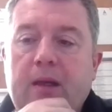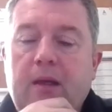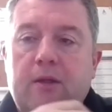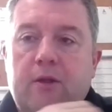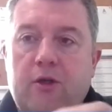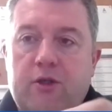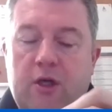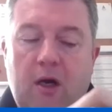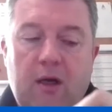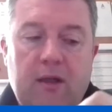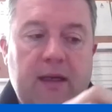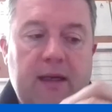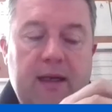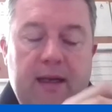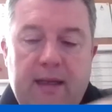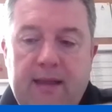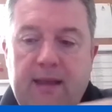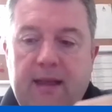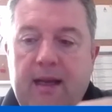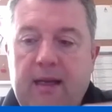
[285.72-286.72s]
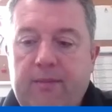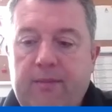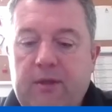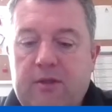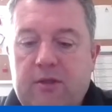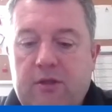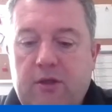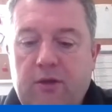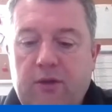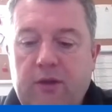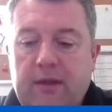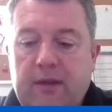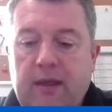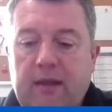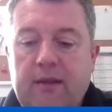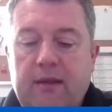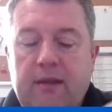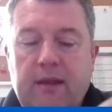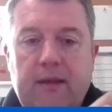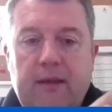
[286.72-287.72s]
there's all the little elements to it
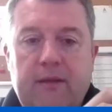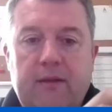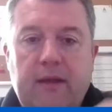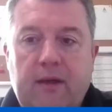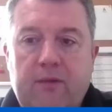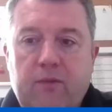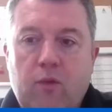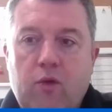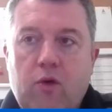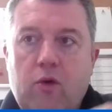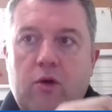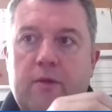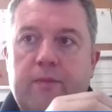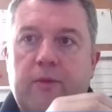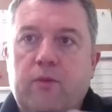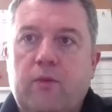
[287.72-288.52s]
that work,